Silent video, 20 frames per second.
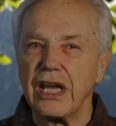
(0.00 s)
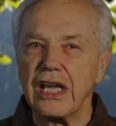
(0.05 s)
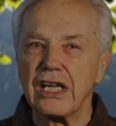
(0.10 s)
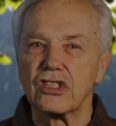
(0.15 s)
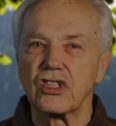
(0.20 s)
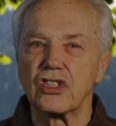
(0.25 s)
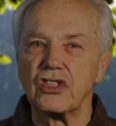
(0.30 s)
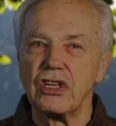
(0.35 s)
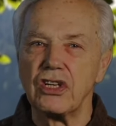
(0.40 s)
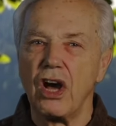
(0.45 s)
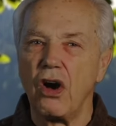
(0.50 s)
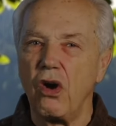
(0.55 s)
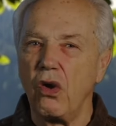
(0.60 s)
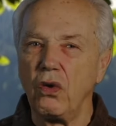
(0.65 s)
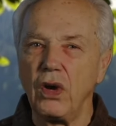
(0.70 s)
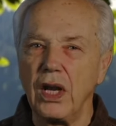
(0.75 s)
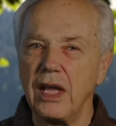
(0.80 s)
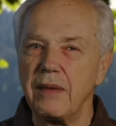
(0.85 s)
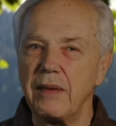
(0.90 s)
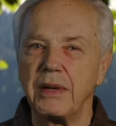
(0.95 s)
is no
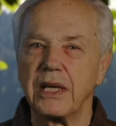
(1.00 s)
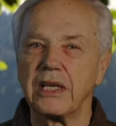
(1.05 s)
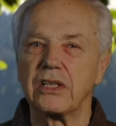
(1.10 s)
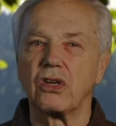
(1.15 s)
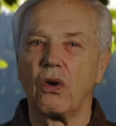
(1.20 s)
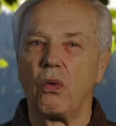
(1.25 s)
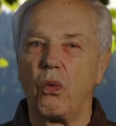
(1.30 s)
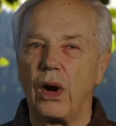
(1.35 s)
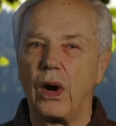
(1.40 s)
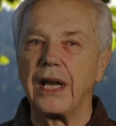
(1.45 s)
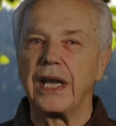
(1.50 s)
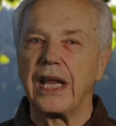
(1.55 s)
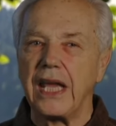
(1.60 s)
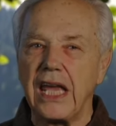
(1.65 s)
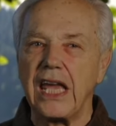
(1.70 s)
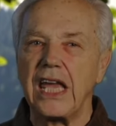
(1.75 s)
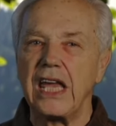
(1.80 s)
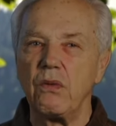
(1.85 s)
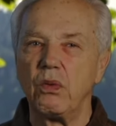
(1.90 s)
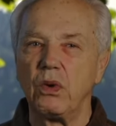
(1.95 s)
limit to what
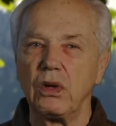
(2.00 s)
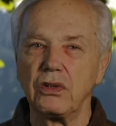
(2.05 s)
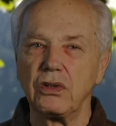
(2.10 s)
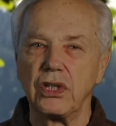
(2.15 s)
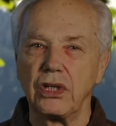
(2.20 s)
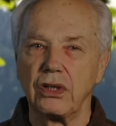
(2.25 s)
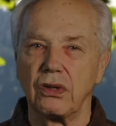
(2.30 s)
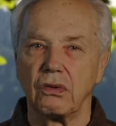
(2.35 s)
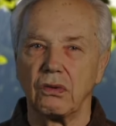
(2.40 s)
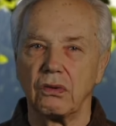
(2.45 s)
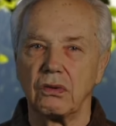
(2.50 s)
He will do.